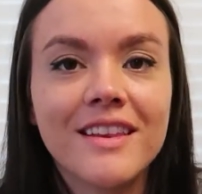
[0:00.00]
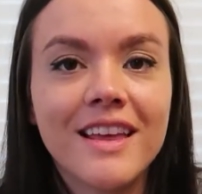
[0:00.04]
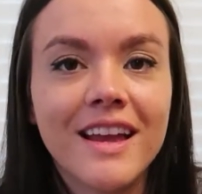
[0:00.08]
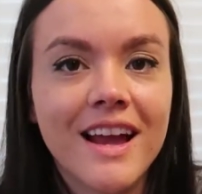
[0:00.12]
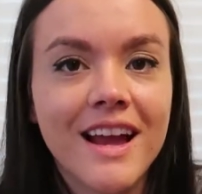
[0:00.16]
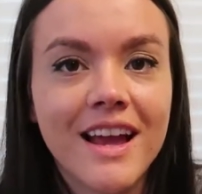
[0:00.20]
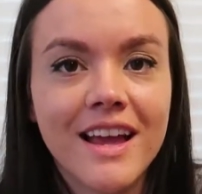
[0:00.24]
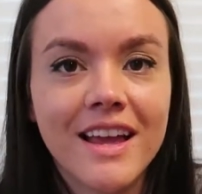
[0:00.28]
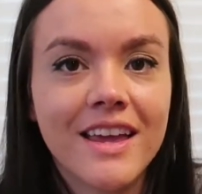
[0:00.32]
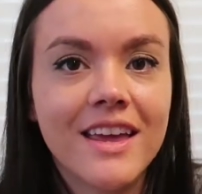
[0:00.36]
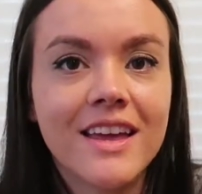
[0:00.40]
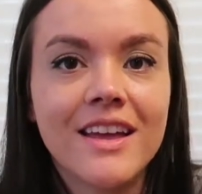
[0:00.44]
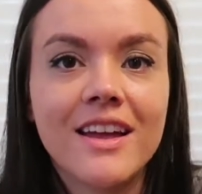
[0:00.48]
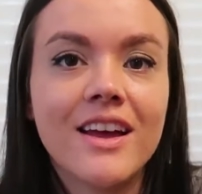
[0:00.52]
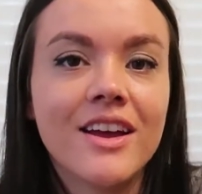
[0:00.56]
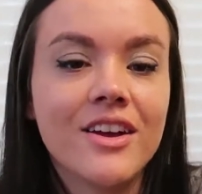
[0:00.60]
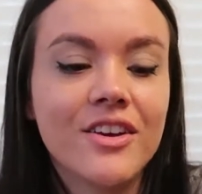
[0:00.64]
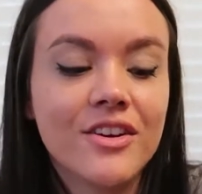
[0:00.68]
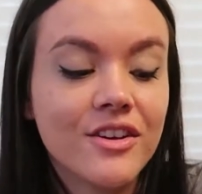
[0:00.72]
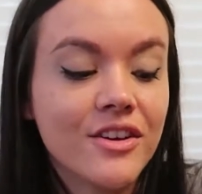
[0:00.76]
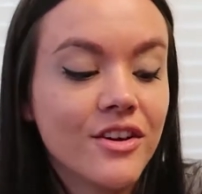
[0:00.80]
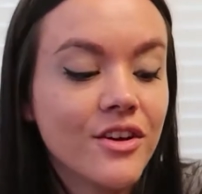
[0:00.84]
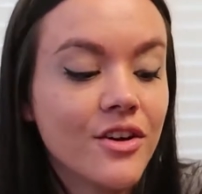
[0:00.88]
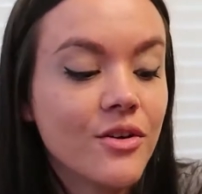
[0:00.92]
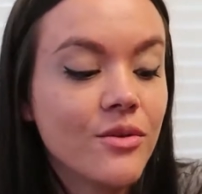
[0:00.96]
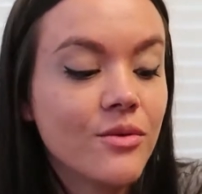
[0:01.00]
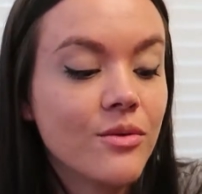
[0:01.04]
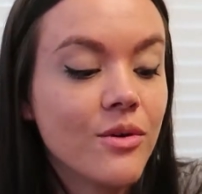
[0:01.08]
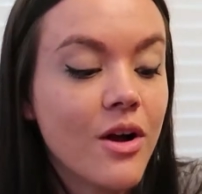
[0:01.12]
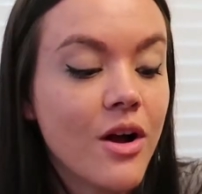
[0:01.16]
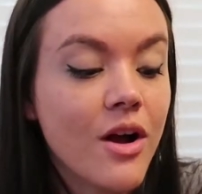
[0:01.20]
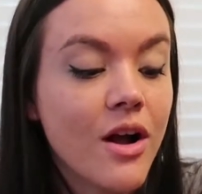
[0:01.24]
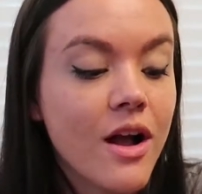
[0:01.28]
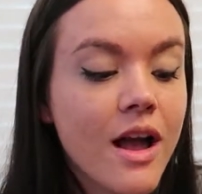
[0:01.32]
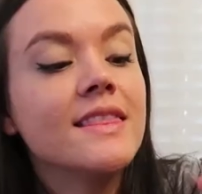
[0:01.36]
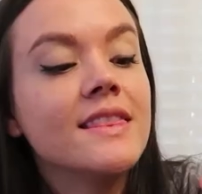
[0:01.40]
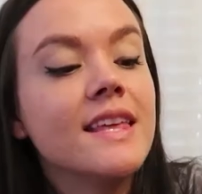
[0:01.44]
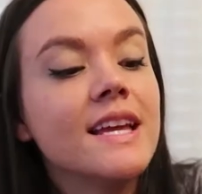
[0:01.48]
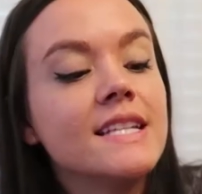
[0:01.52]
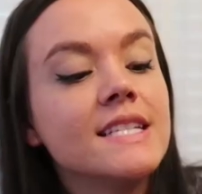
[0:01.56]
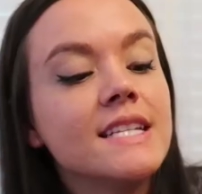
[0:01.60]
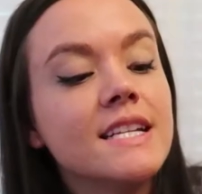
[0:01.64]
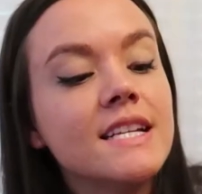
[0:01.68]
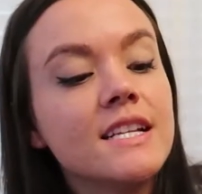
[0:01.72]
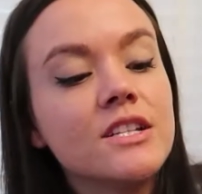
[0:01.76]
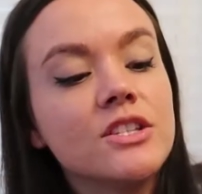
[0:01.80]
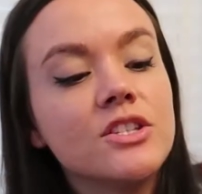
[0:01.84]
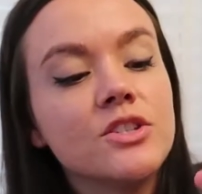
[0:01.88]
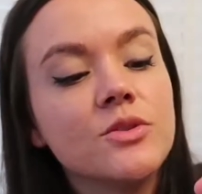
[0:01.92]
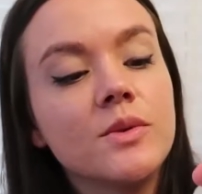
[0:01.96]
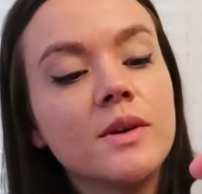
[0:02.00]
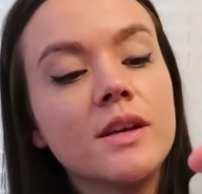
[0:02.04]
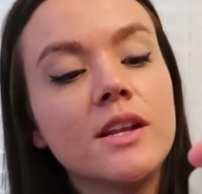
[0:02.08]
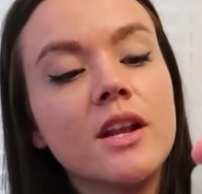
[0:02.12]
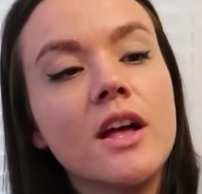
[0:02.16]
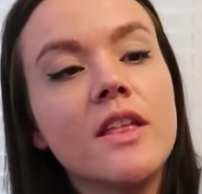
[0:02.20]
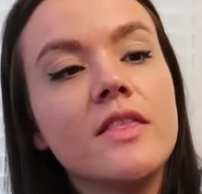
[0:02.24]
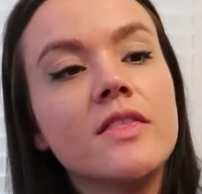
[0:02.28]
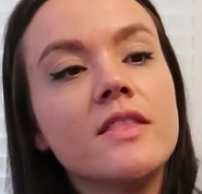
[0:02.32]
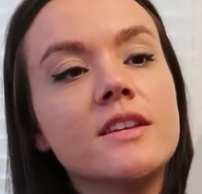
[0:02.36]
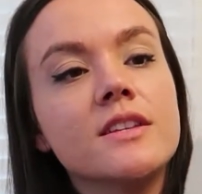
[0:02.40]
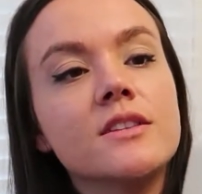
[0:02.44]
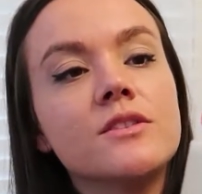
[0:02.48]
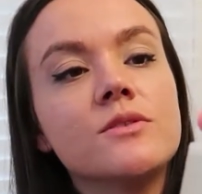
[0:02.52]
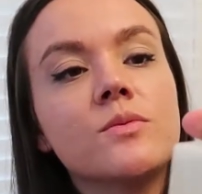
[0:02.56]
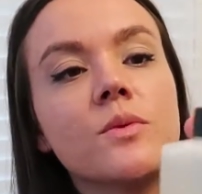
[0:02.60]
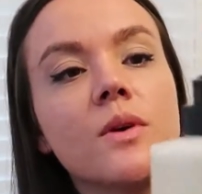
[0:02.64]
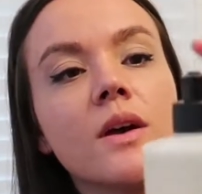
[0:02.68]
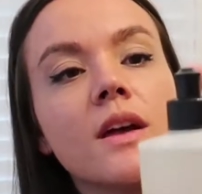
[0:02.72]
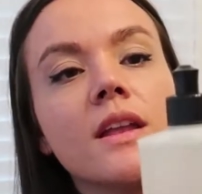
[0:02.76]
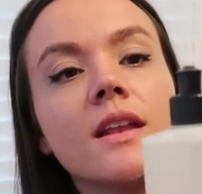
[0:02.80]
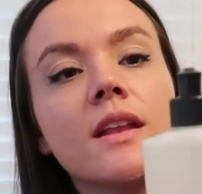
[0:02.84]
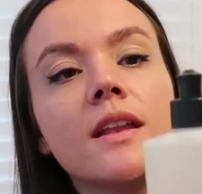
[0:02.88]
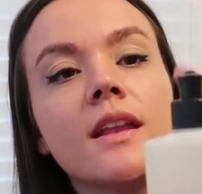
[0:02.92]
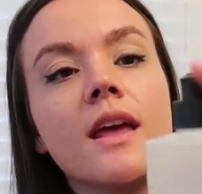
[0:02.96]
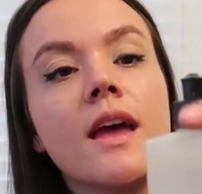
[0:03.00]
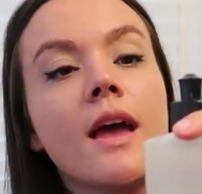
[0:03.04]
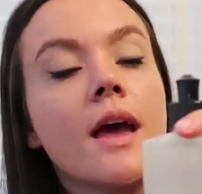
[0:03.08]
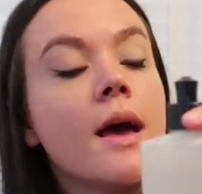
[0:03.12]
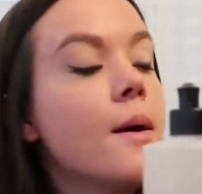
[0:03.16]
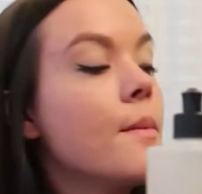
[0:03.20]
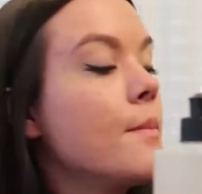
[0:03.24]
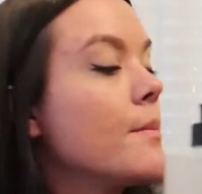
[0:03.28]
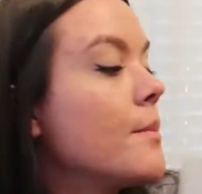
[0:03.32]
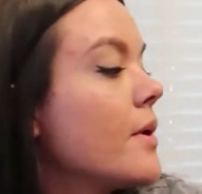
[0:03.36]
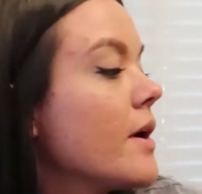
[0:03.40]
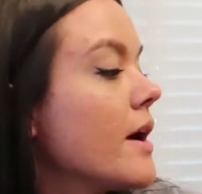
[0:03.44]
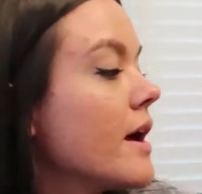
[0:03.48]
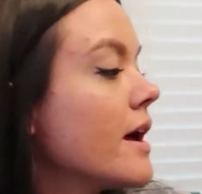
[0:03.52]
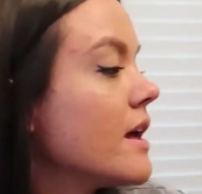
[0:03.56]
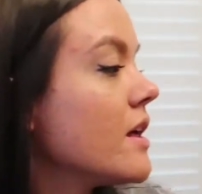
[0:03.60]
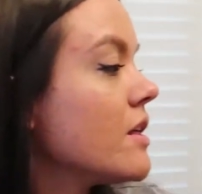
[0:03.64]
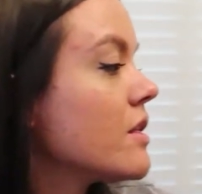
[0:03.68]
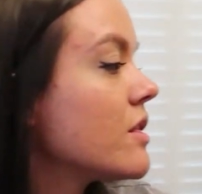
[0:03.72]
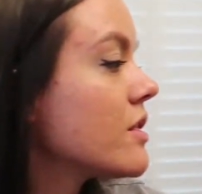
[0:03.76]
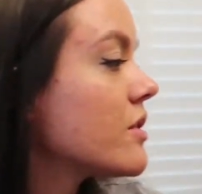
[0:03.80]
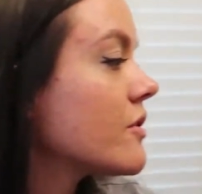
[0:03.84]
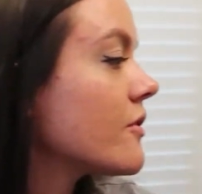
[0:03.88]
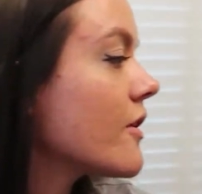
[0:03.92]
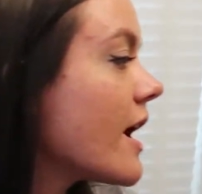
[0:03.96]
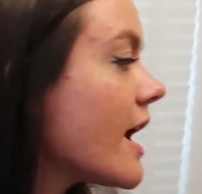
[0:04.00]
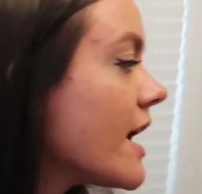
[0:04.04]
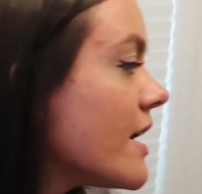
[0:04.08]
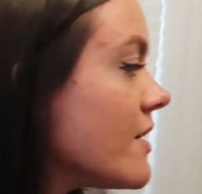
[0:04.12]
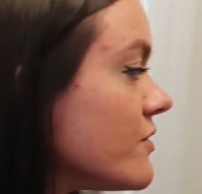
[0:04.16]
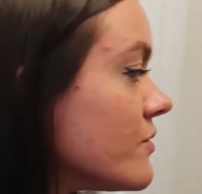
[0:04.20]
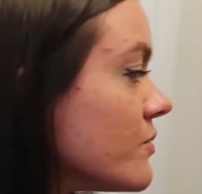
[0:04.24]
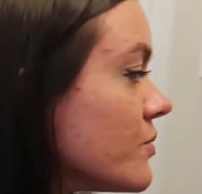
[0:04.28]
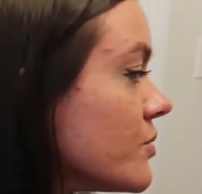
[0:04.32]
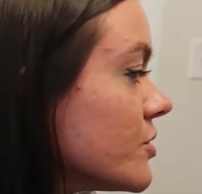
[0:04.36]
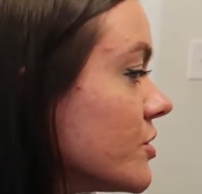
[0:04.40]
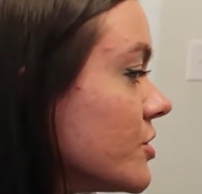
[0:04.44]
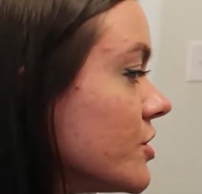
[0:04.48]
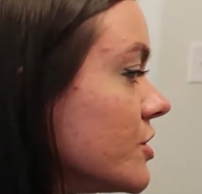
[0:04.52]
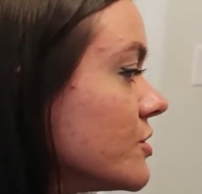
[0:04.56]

Like, I couldn't go wrong. They didn't do it on this one, but Thrive will